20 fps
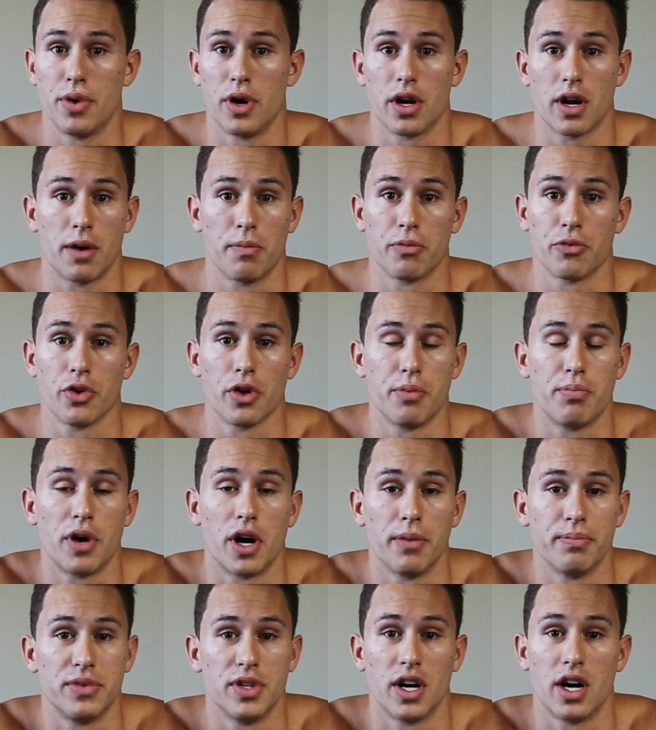but I'm really
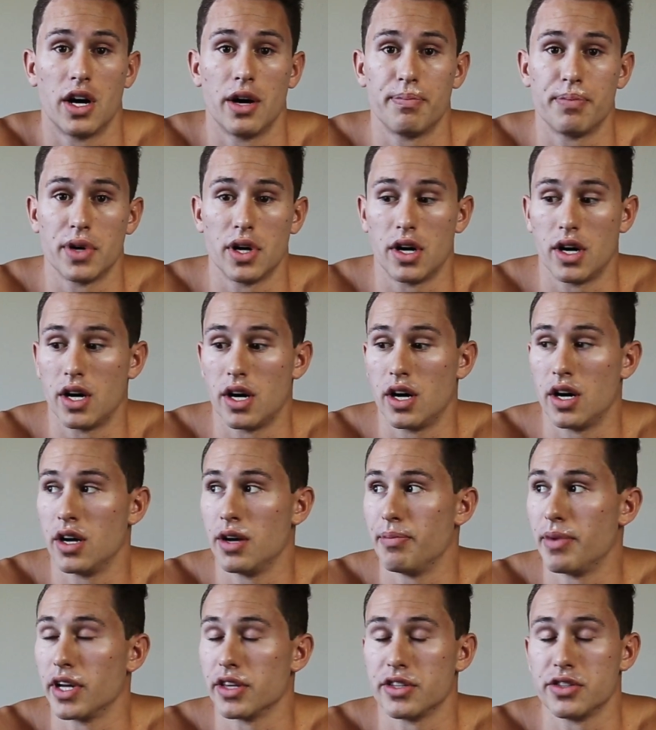pumped up
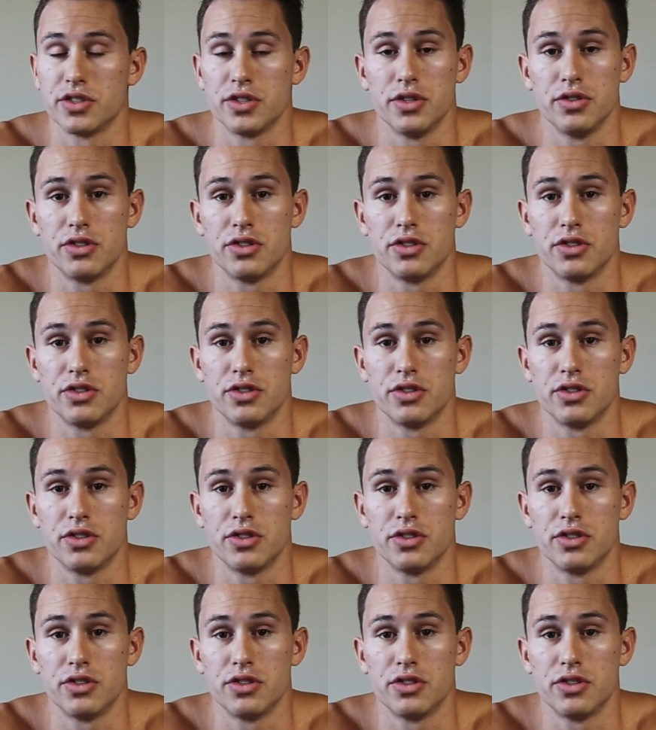about this